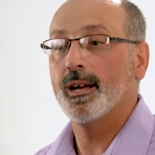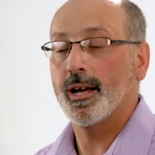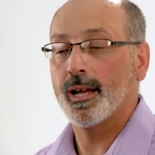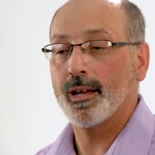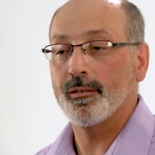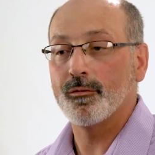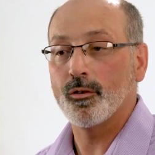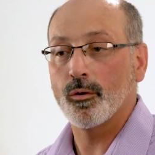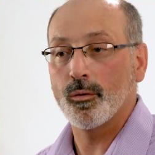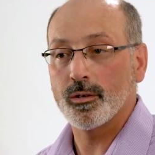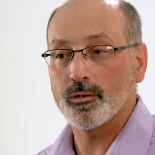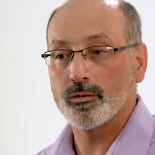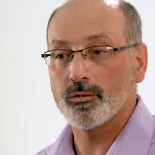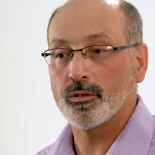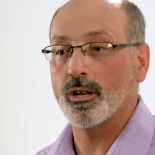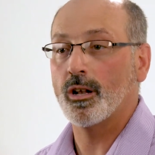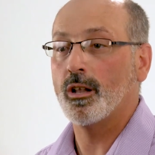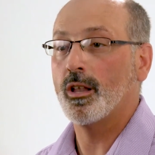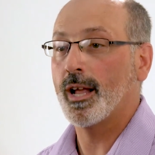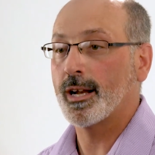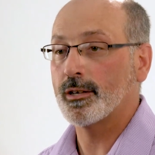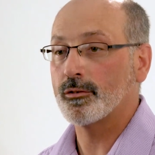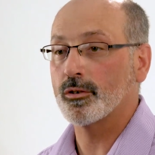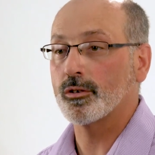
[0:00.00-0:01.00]
I have no interest
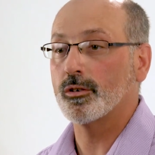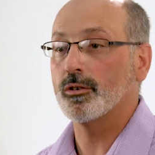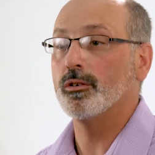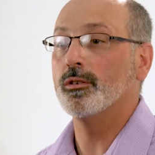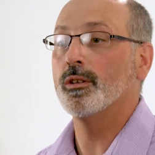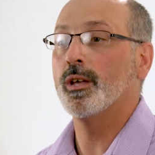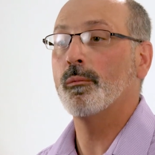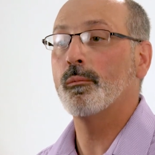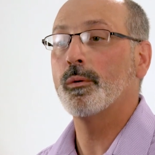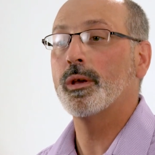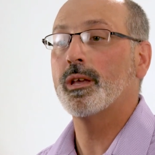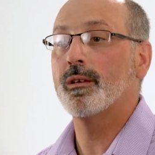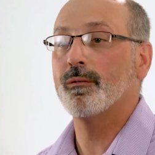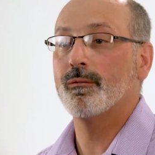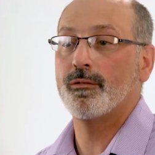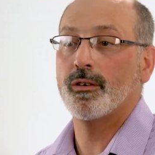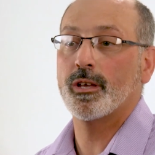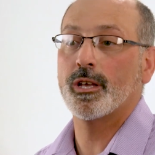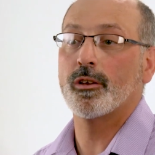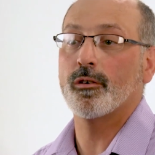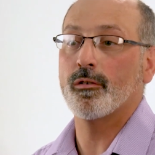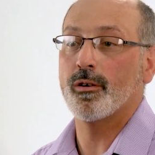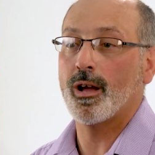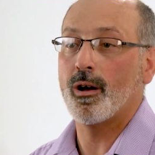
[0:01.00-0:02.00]
in electrical, then we can
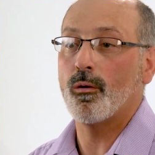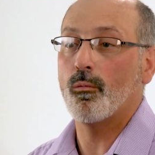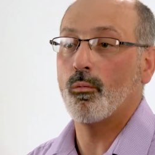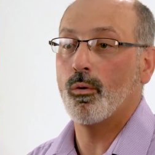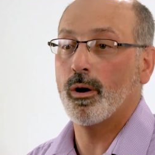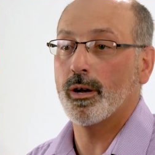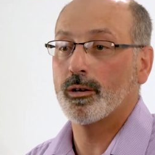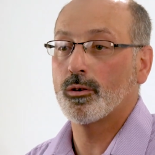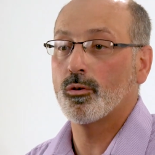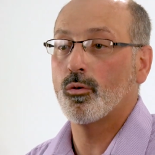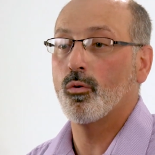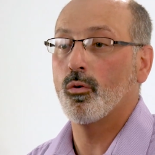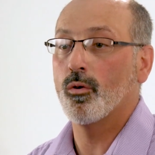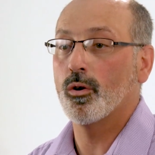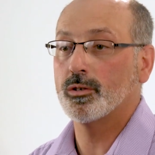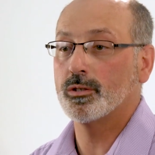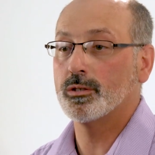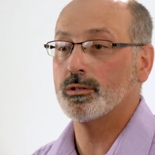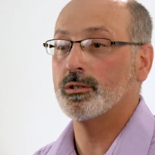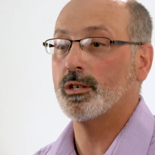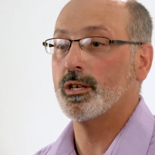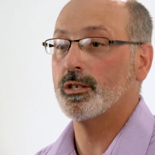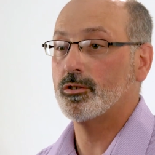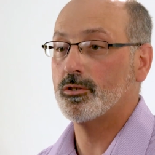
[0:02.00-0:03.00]
figure out what
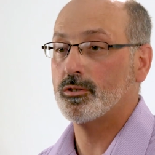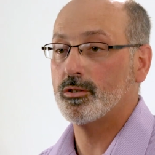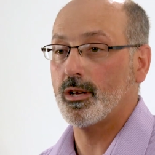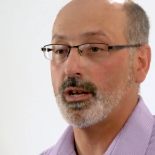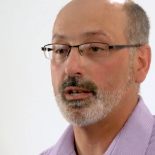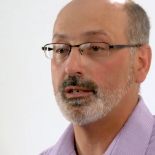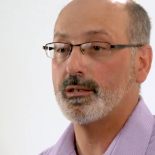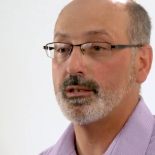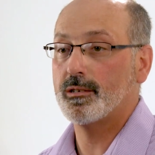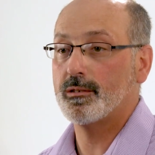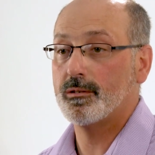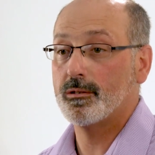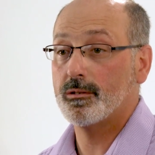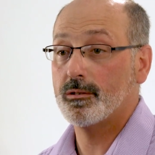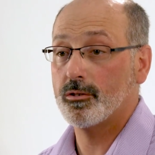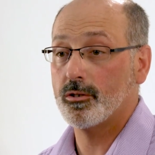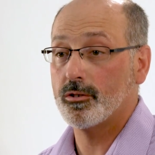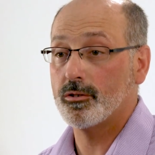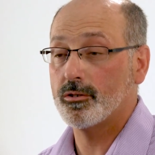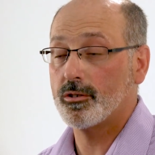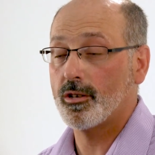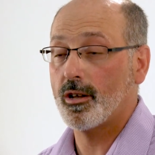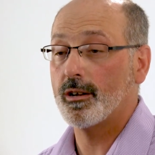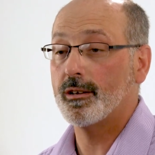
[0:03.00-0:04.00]
courses they should,
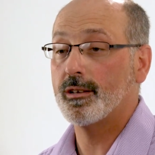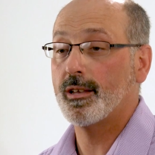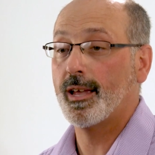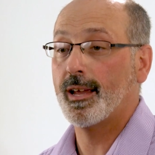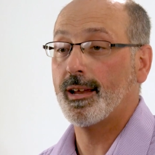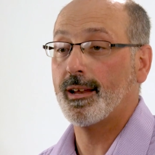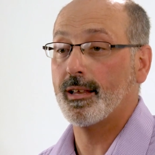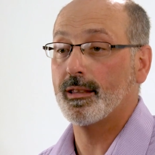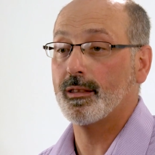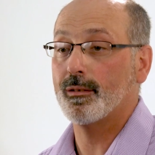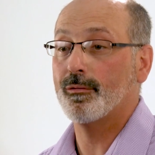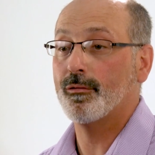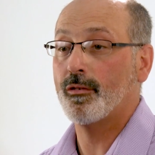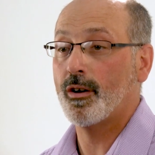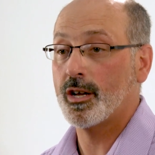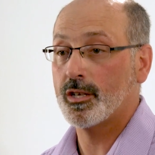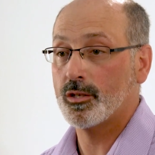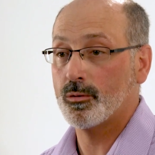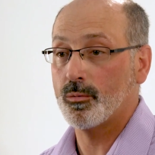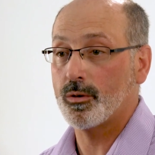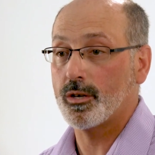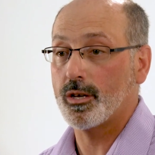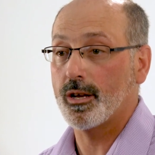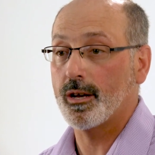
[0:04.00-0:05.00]
should start taking at the
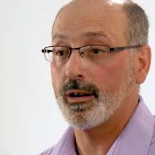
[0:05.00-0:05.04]
freshman